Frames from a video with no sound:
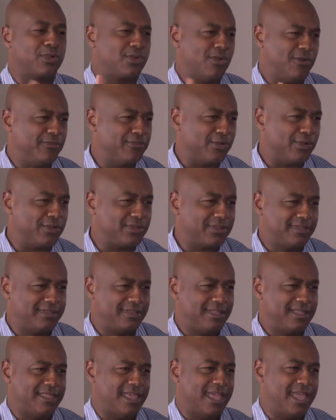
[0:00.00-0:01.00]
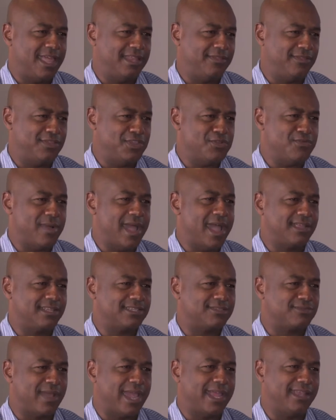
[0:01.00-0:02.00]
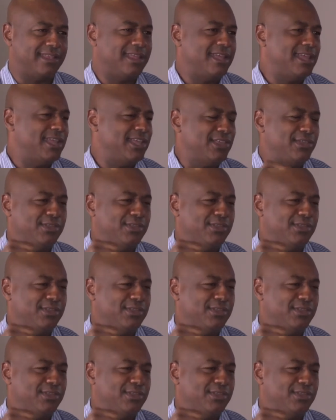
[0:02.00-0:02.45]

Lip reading: more covert than in the US, right?